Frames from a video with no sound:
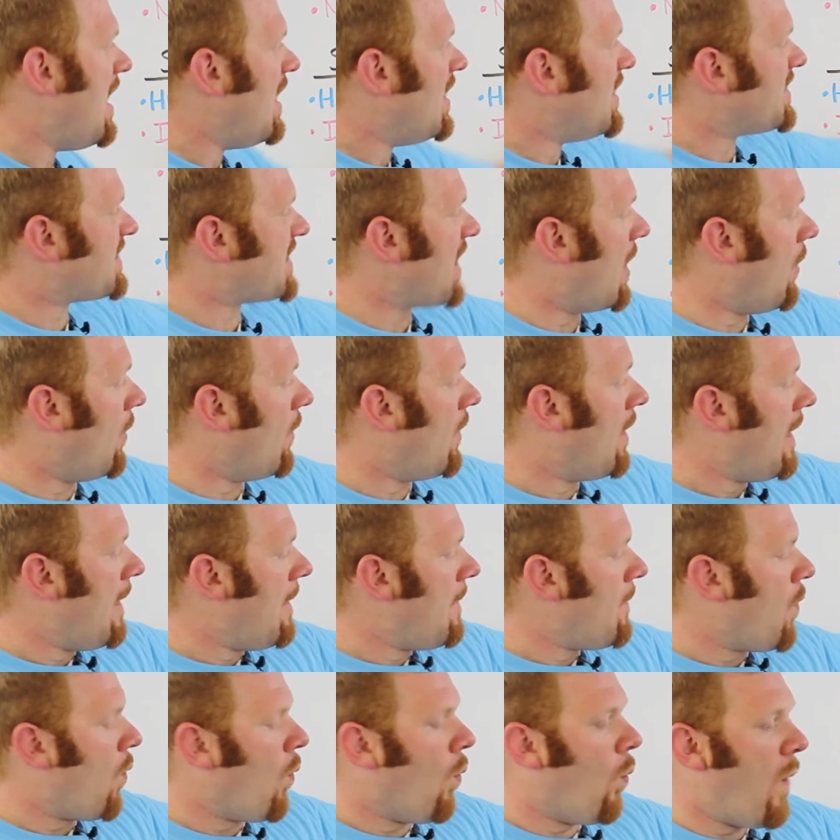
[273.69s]
So
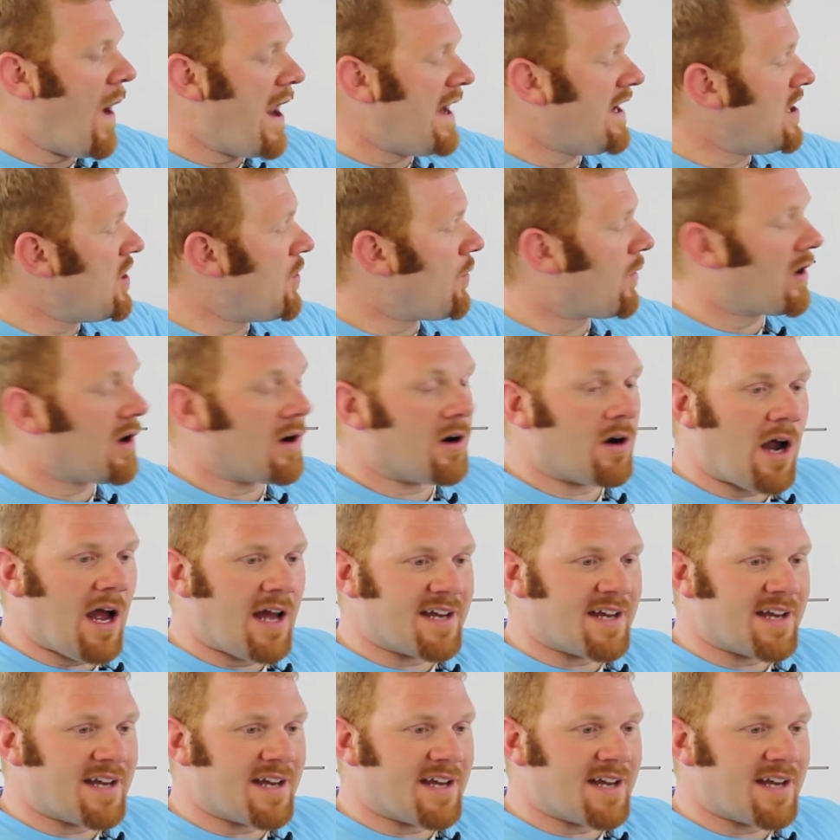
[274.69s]
when you're